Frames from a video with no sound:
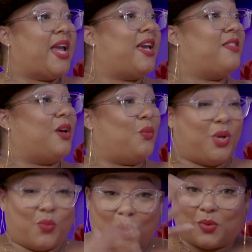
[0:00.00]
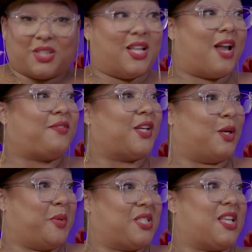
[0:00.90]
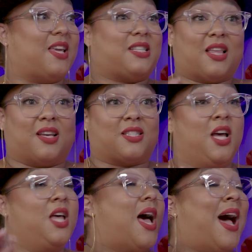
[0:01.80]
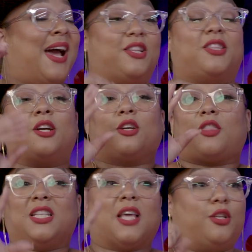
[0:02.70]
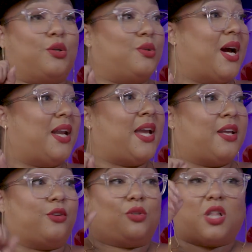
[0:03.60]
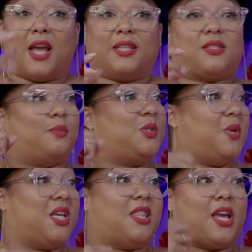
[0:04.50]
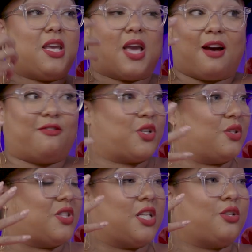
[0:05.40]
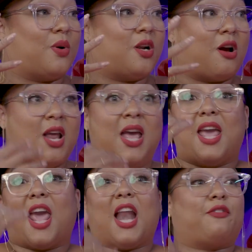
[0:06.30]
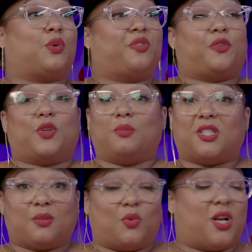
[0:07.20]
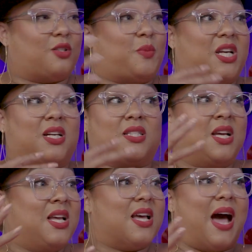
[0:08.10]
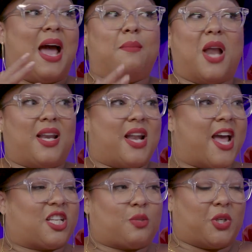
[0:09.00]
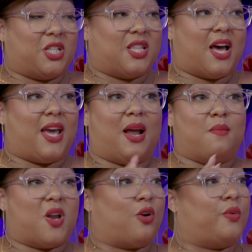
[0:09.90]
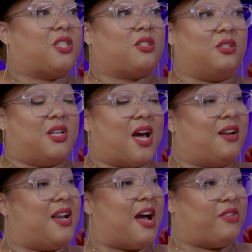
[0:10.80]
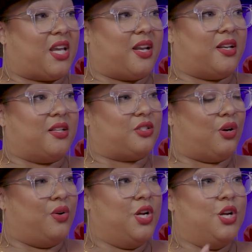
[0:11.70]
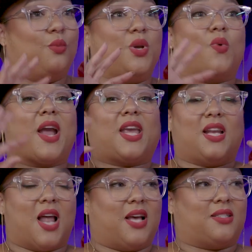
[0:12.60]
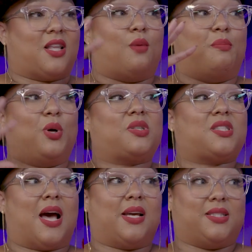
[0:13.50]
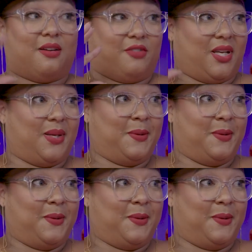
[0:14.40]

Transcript: And we work with a lot of therapists and they tell us, there are things I don't know how to handle. Clients come to me and they have certain things going on and I have to refer them to someone else because I am not an expert in that and I'm not always certain how to navigate it. And so we recognize that on both sides of it.